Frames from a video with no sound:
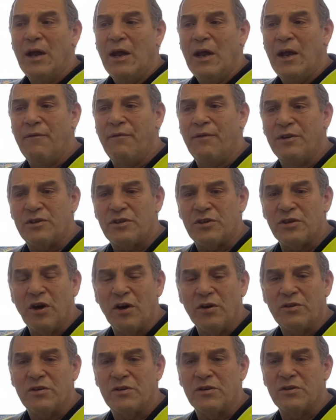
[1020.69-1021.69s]
If it's
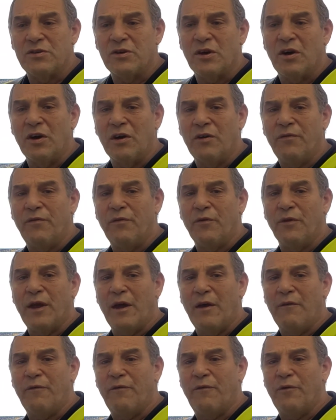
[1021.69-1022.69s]
not designed for
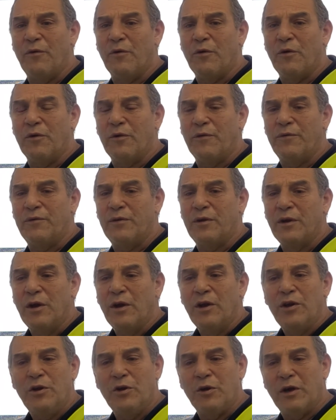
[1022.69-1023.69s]
that forklift,
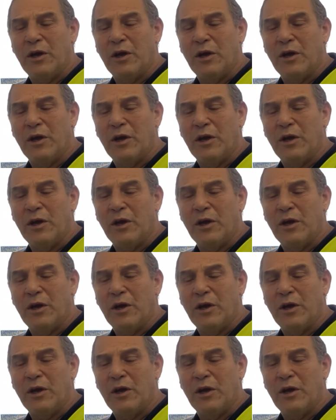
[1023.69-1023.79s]
you